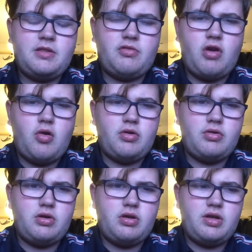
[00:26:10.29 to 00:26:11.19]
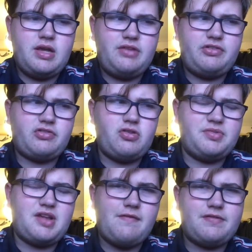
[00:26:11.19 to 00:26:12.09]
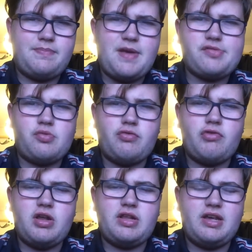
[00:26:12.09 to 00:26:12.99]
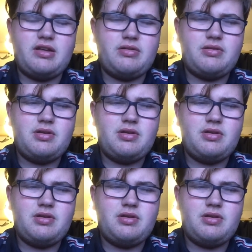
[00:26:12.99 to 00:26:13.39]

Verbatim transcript: the role, and it just comes out for the best one, really, and